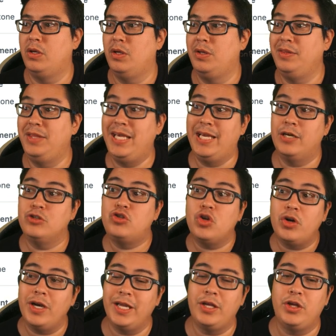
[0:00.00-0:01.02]
the
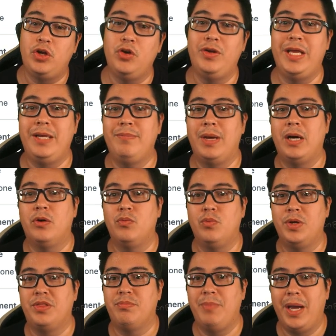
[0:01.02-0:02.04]
assert enqueued email
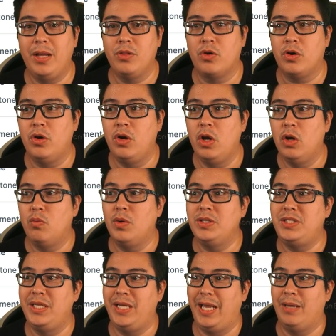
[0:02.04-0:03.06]
with mailer
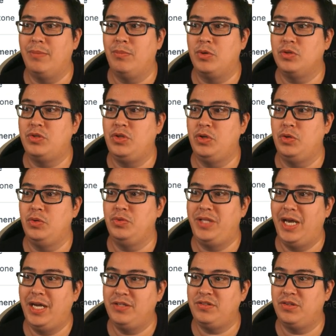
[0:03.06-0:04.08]
wasn't able to
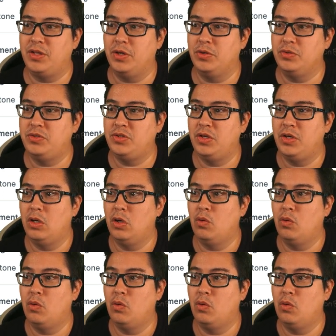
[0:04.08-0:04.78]
test those